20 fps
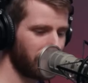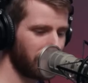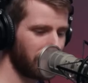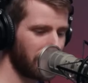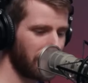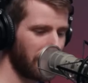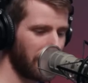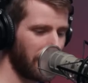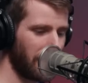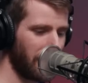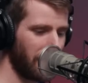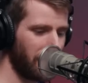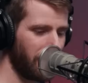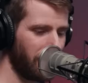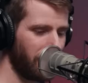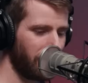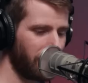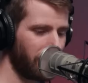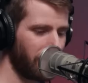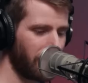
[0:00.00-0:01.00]

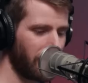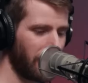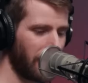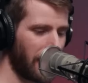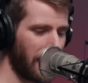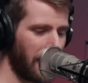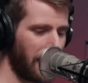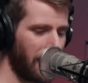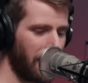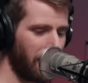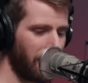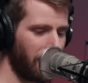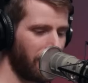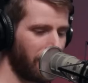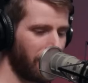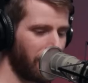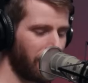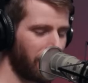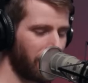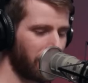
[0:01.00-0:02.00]

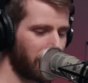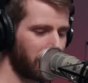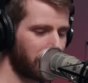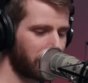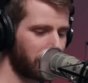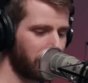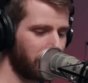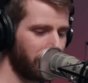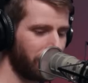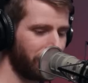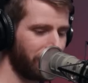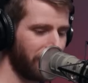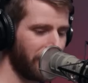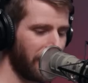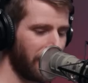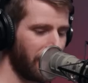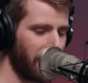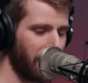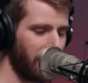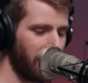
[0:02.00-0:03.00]

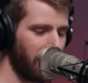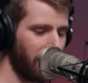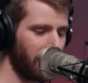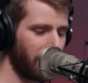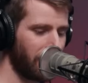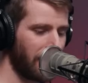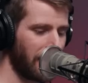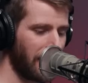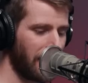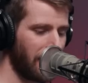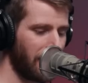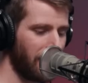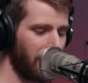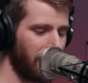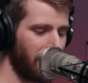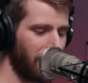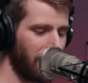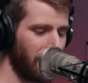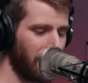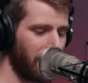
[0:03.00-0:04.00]

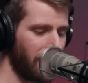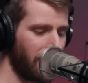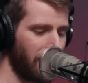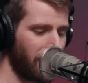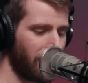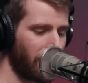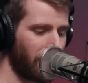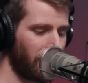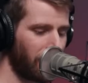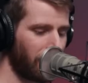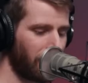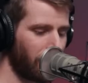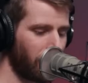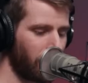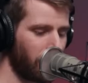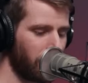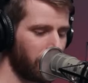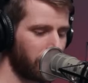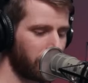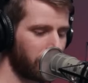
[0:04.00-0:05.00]

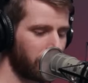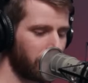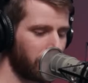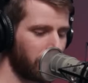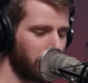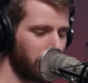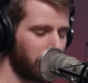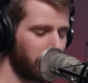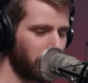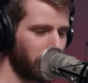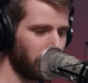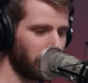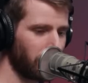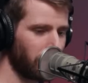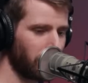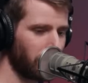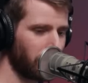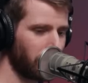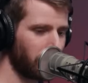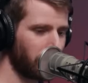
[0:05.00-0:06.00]

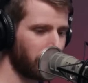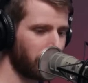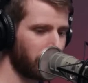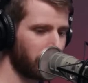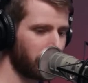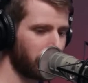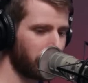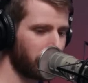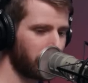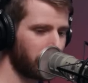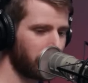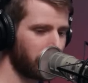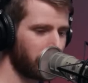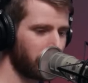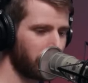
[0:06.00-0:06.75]
This person isn't speaking.